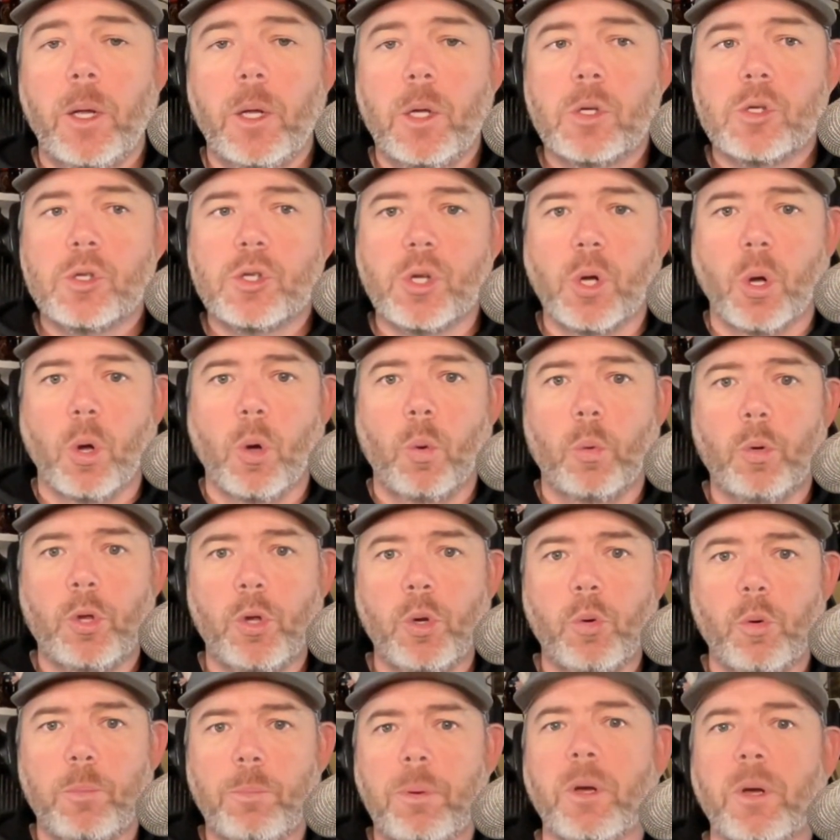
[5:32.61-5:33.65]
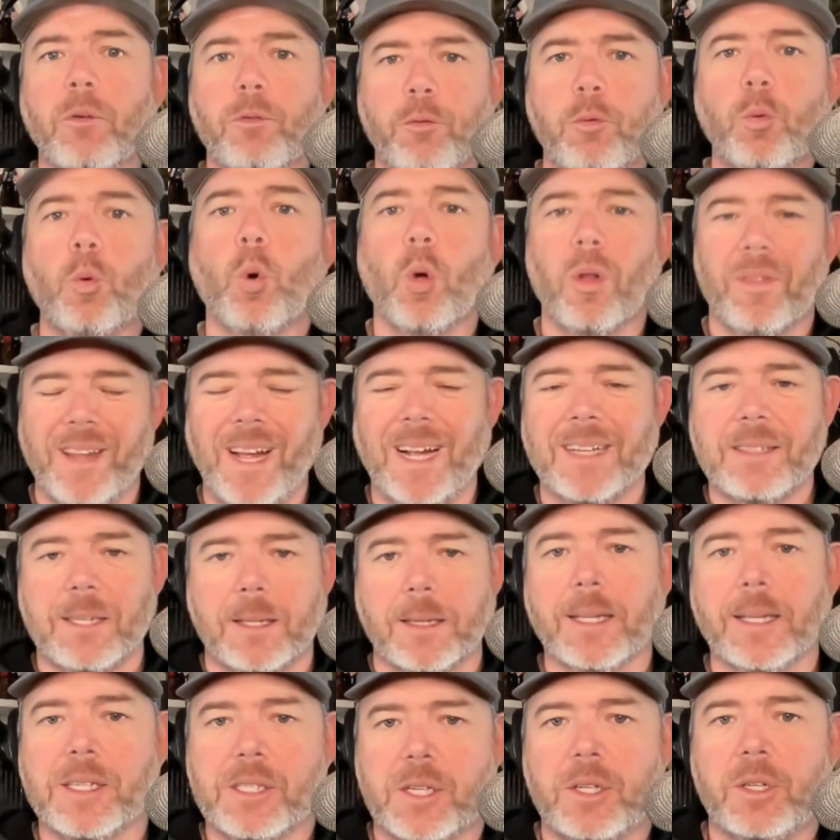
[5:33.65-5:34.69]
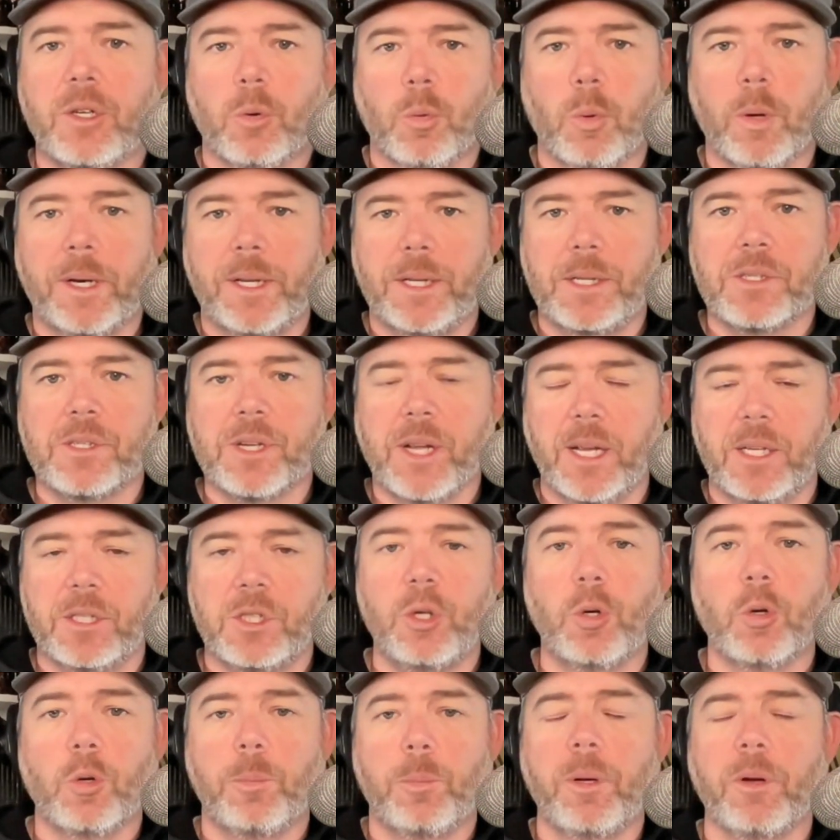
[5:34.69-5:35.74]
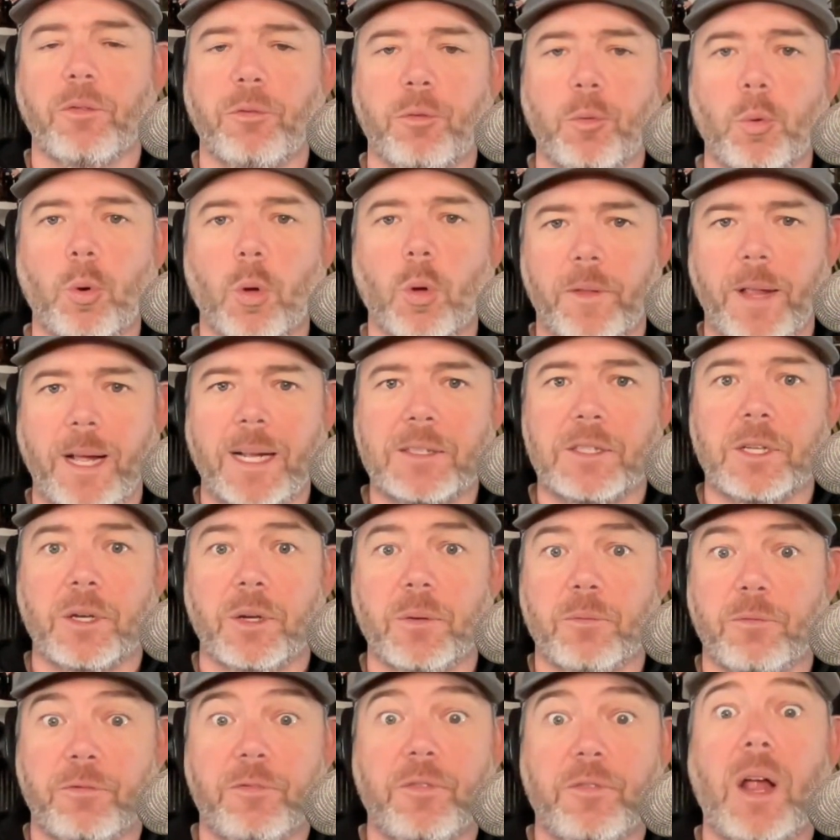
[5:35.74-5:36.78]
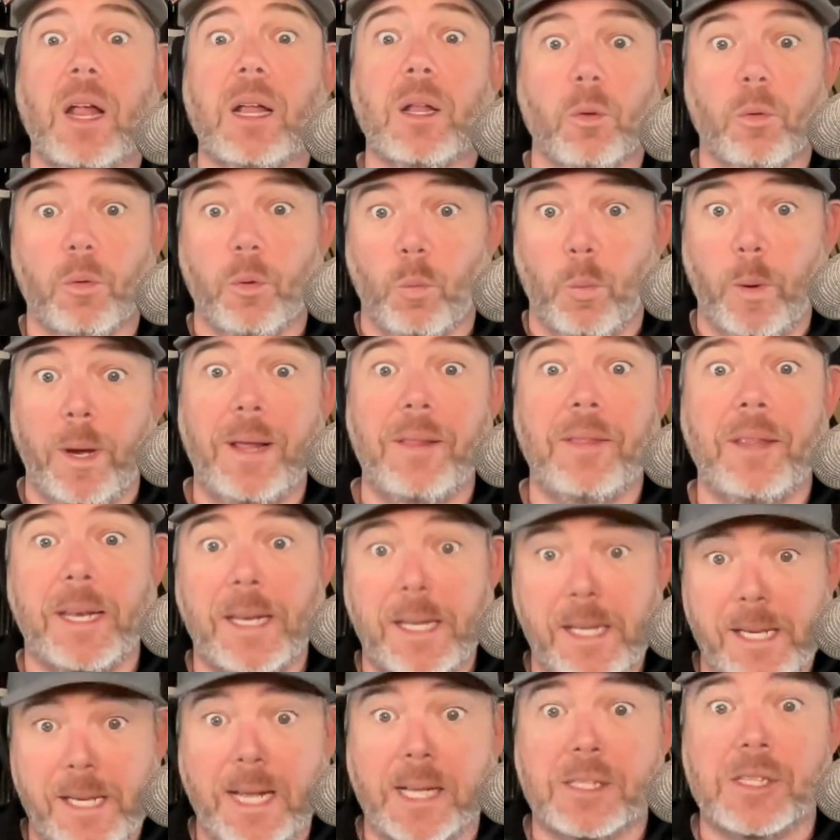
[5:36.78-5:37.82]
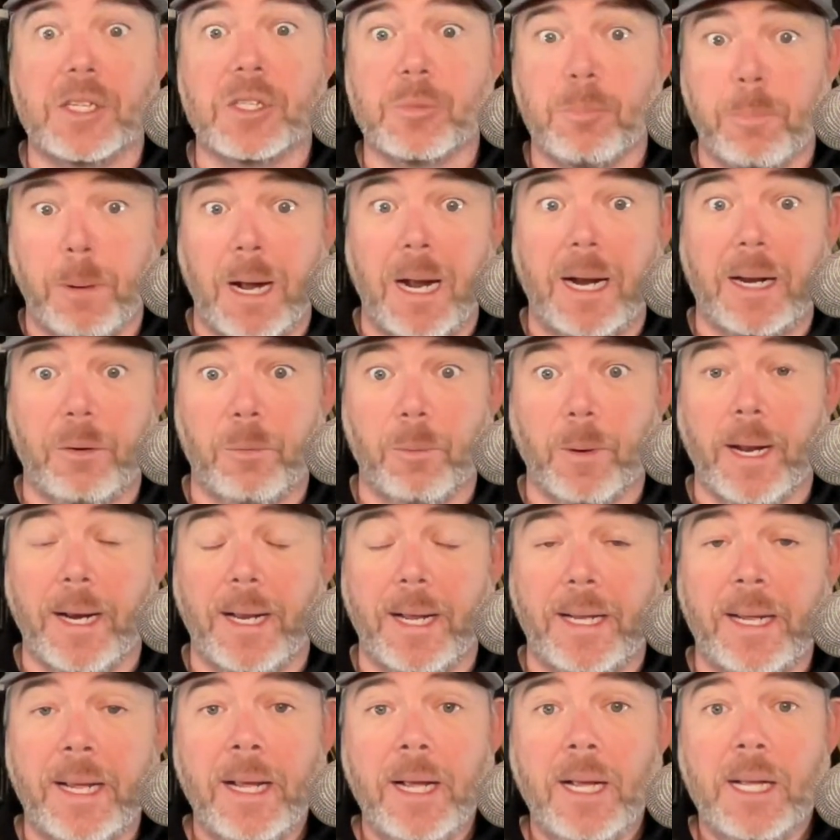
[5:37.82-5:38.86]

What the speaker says: So you would be a fool not to listen to what he says. You would be a fool not to follow the way that he gets his body ready.